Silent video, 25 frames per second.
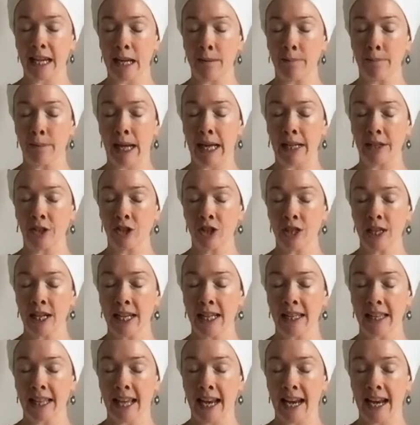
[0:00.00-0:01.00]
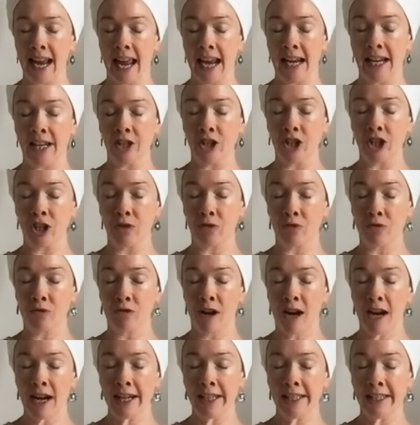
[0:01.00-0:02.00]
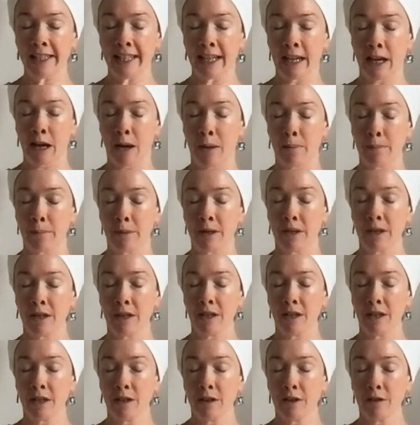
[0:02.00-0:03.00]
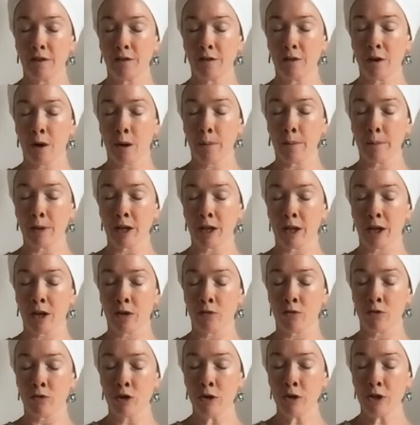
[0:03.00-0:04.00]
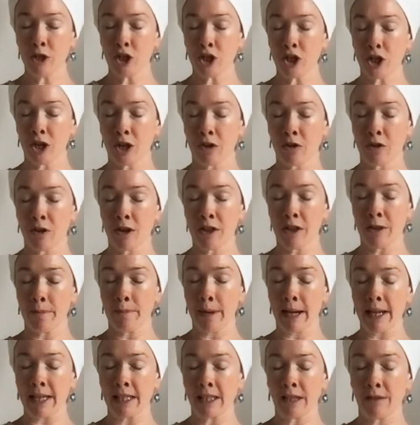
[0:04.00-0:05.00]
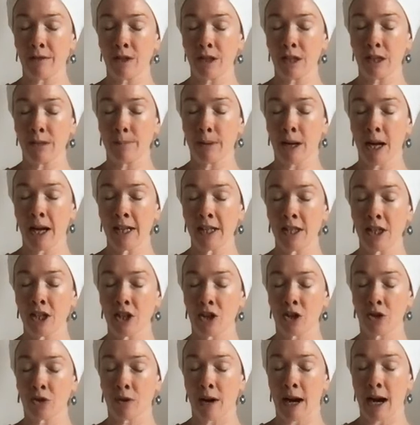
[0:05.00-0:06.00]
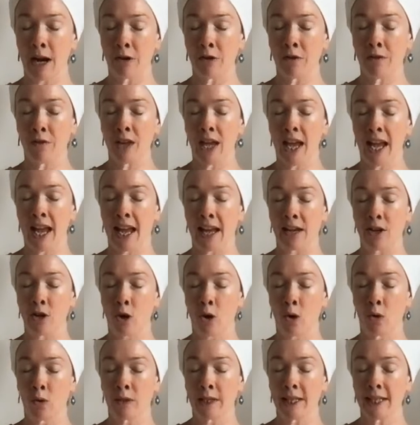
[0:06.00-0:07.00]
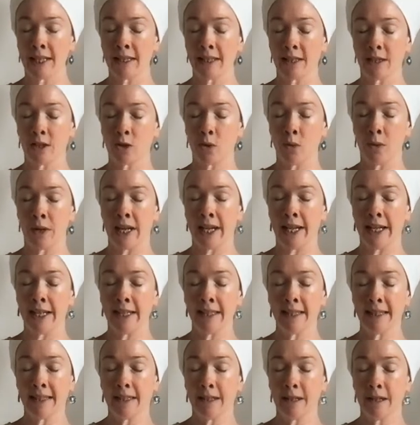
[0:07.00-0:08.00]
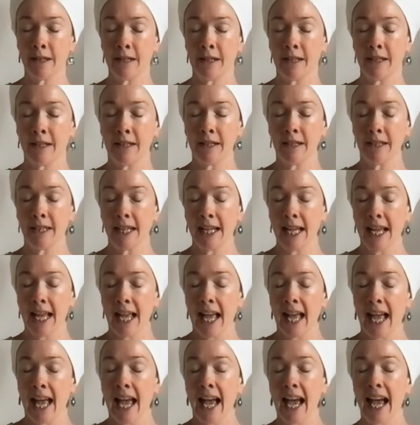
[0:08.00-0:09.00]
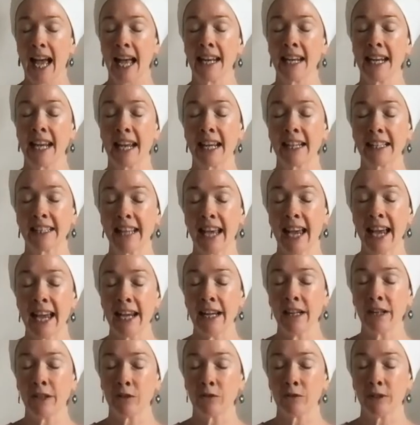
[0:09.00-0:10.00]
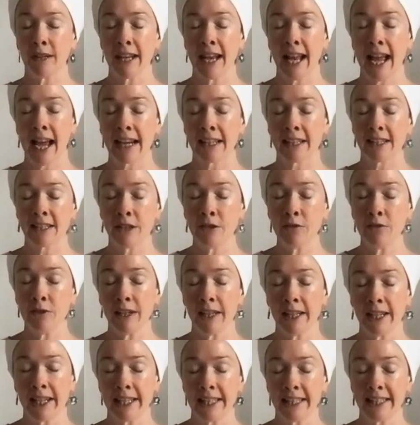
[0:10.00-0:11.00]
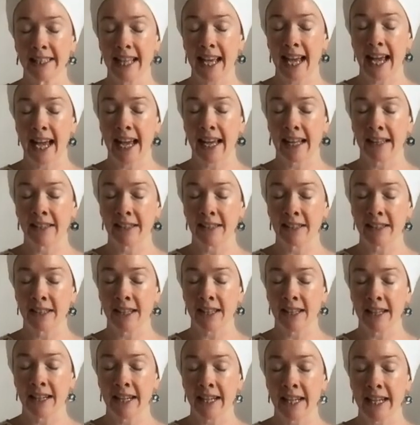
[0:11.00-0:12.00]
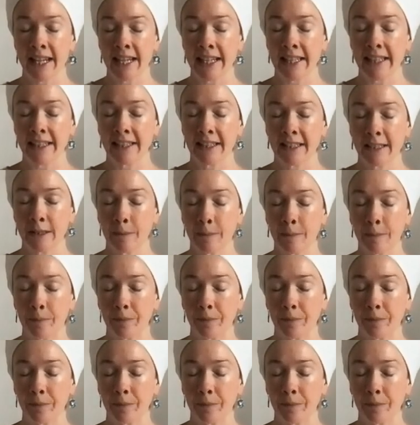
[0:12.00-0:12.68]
imagining that energy rising up from the root chakra, the base of the spine, to the crown of the head. Hold it, squeeze, and exhale, relax and release the hands to the knees.